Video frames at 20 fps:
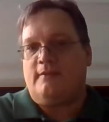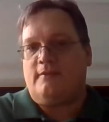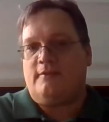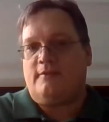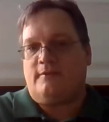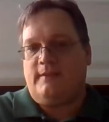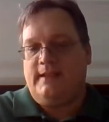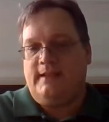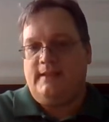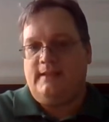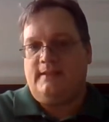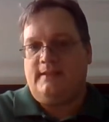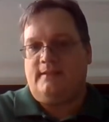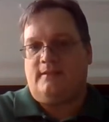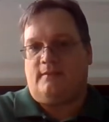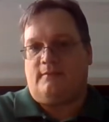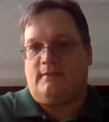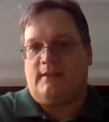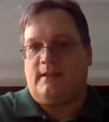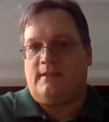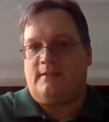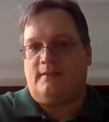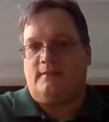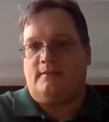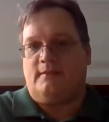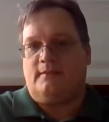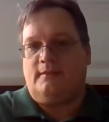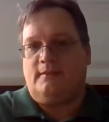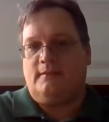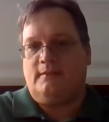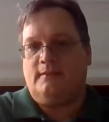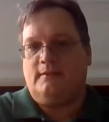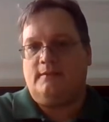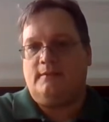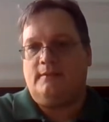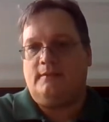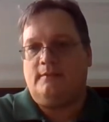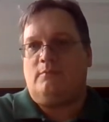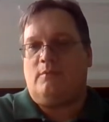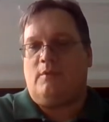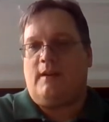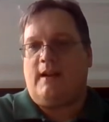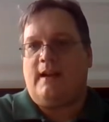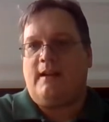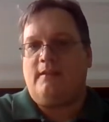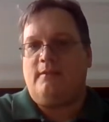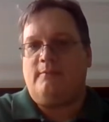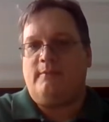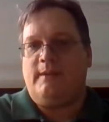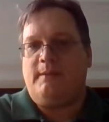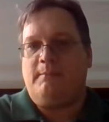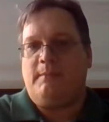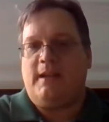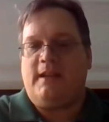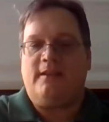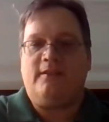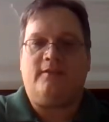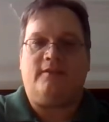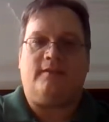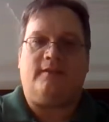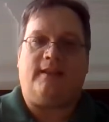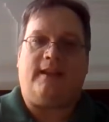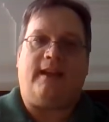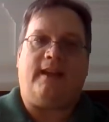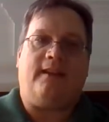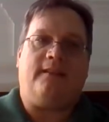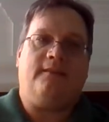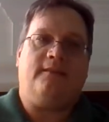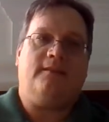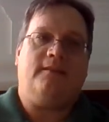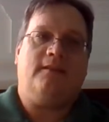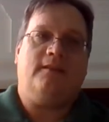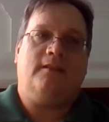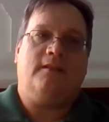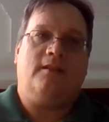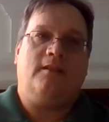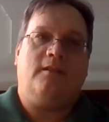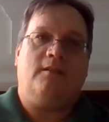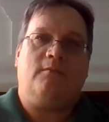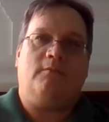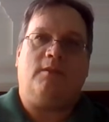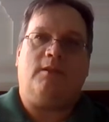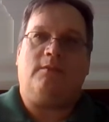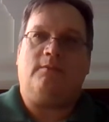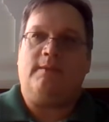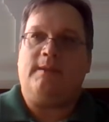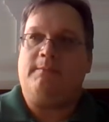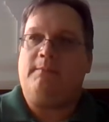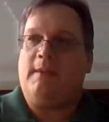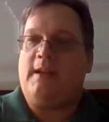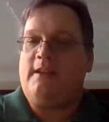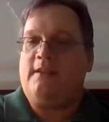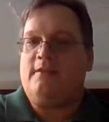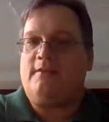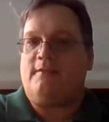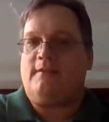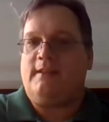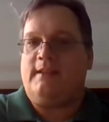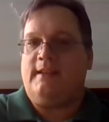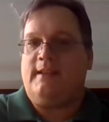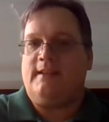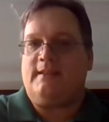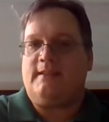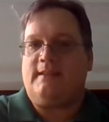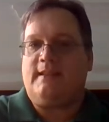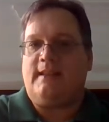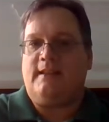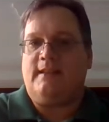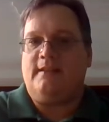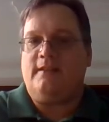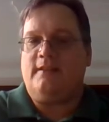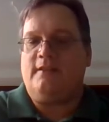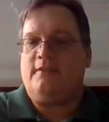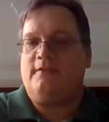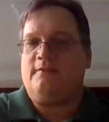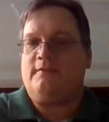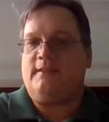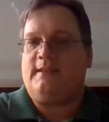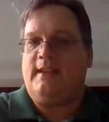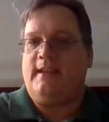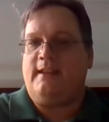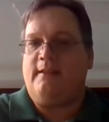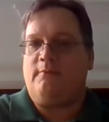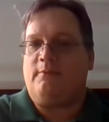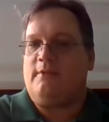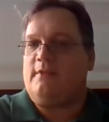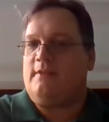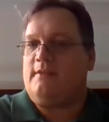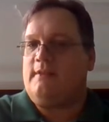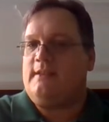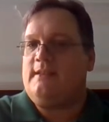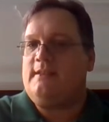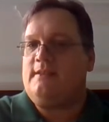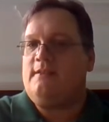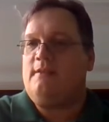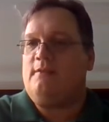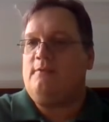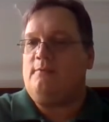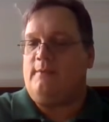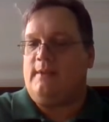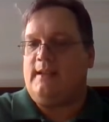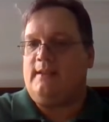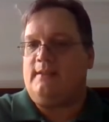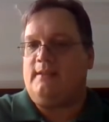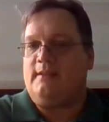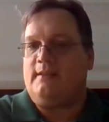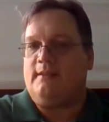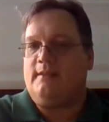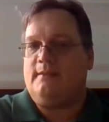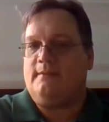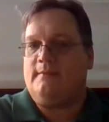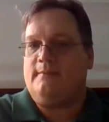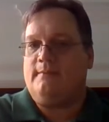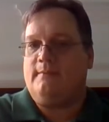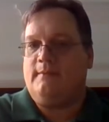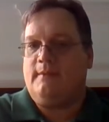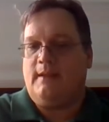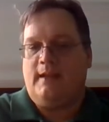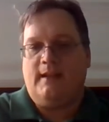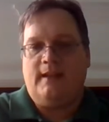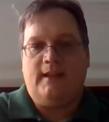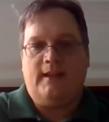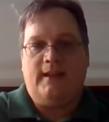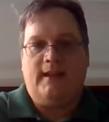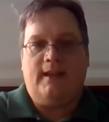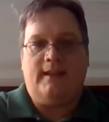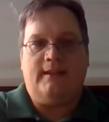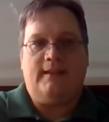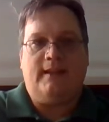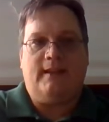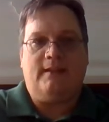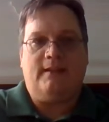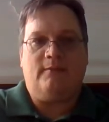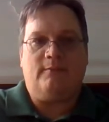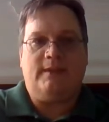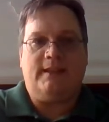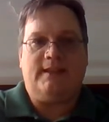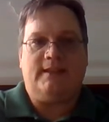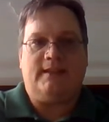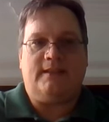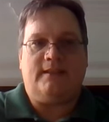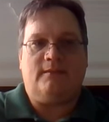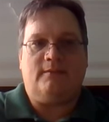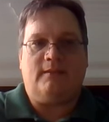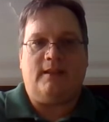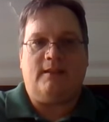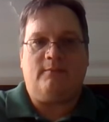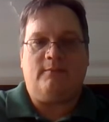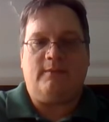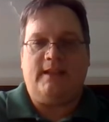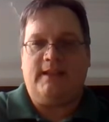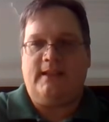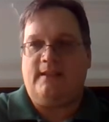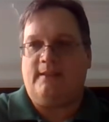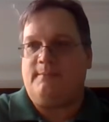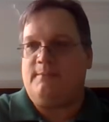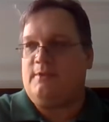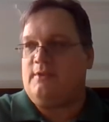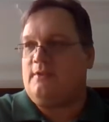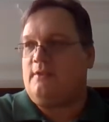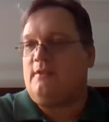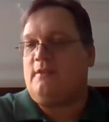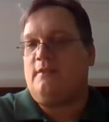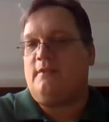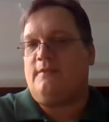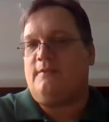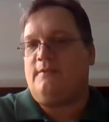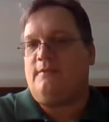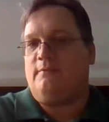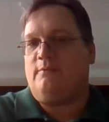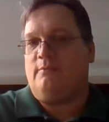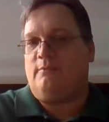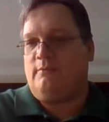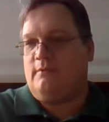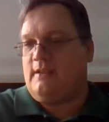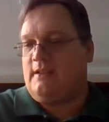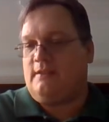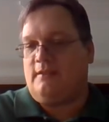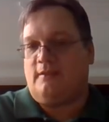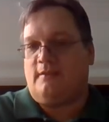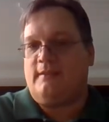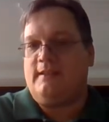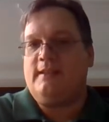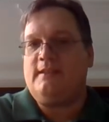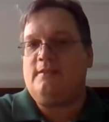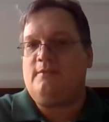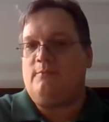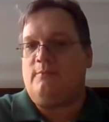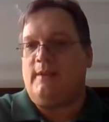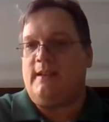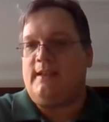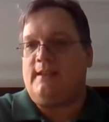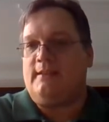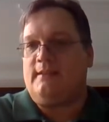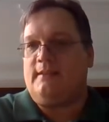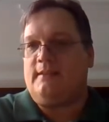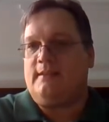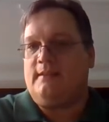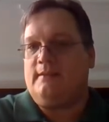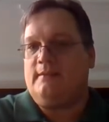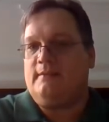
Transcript: trees to rustle, well, how do we measure that? Well, we measure it against that initial state where there is no wind, and then we observe that there is wind,